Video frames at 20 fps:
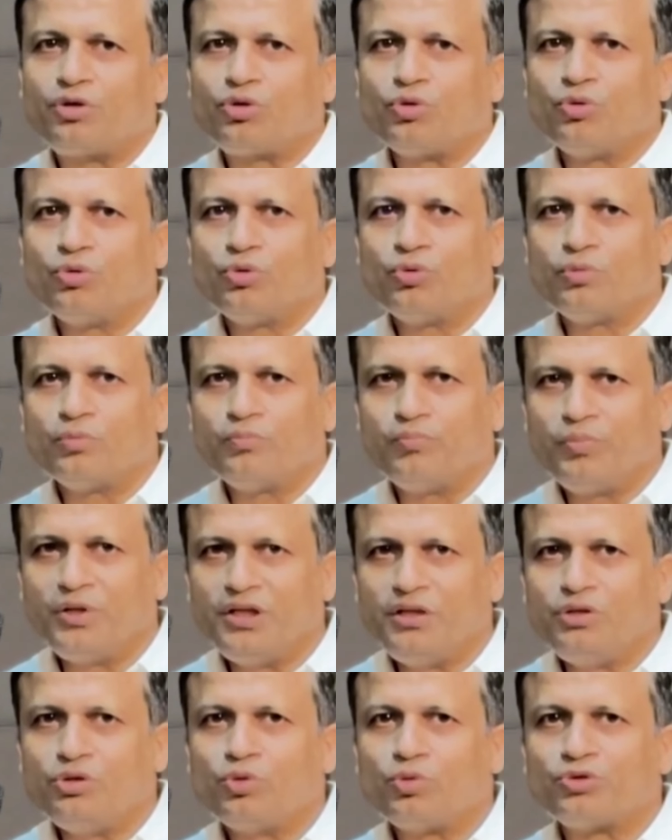to be
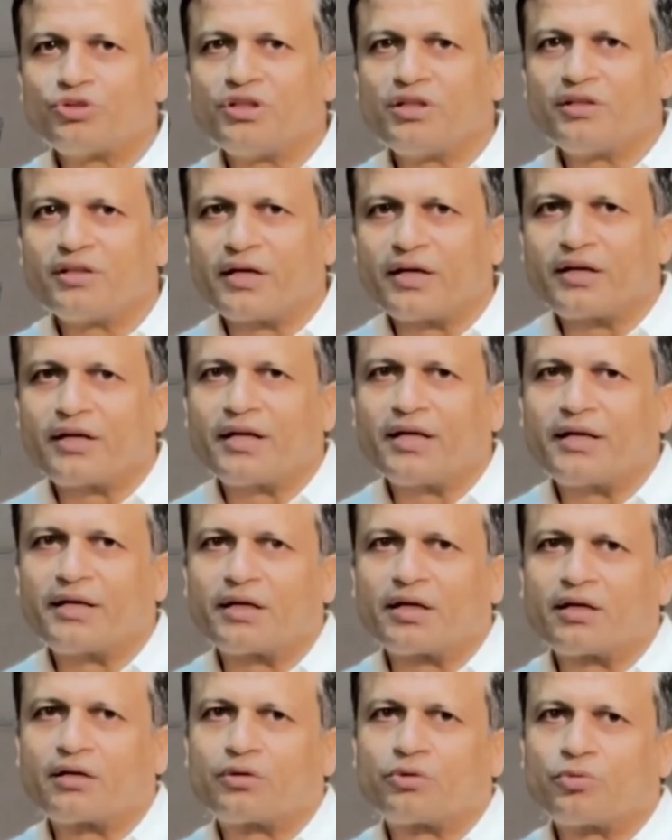using that
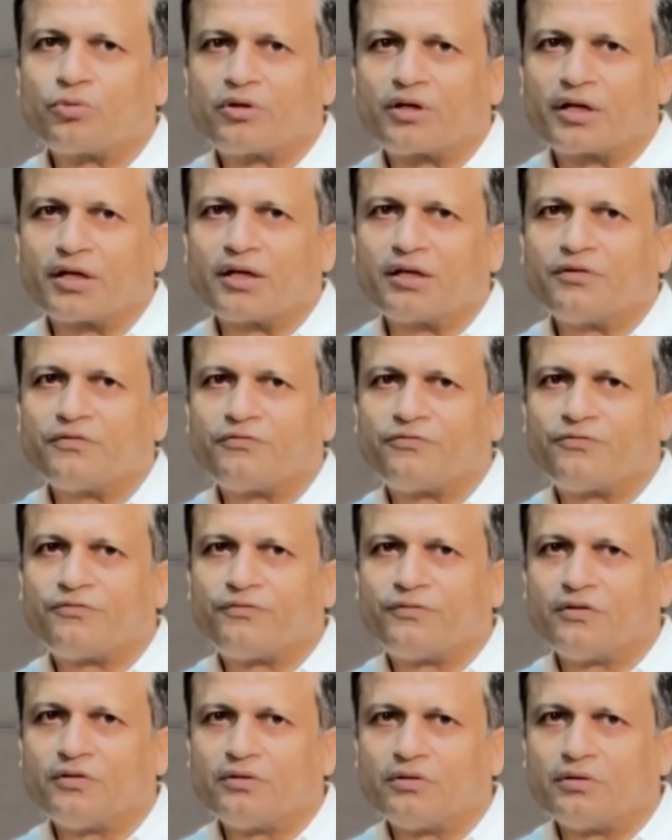data to drive
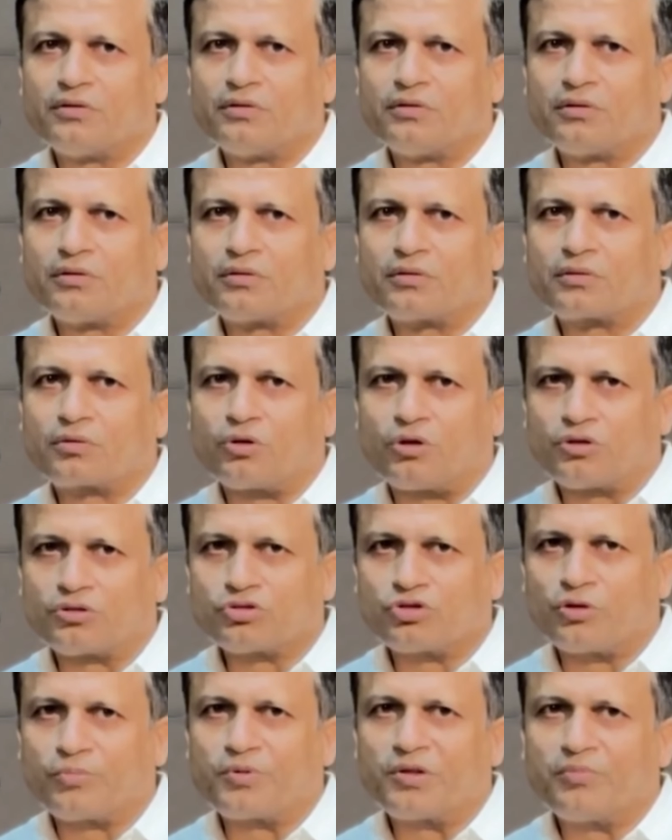
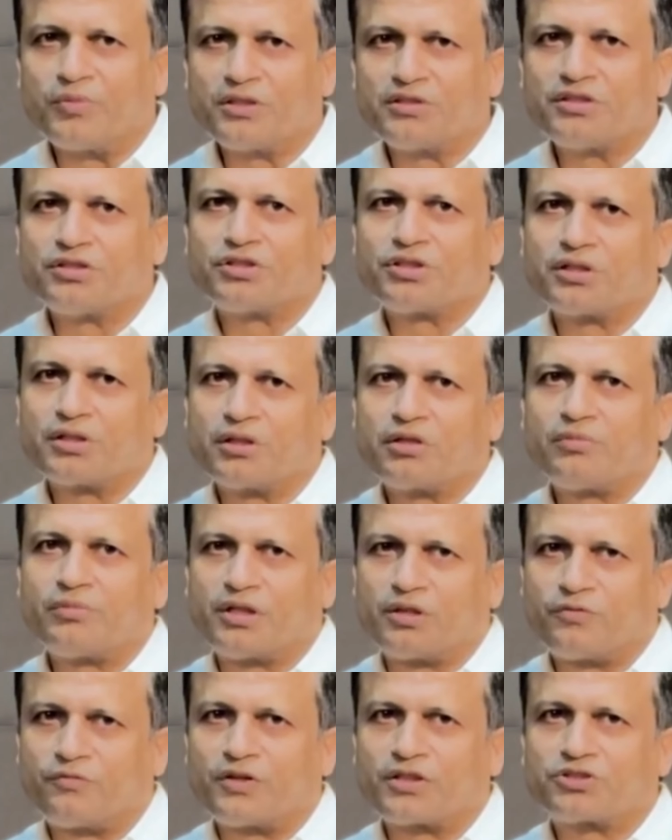cost optimization in a
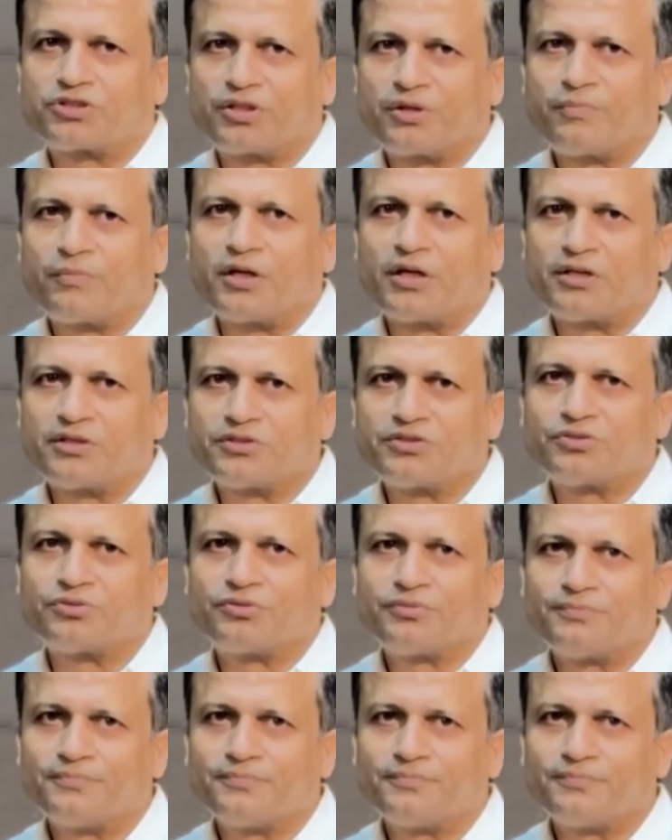manufacturing plants.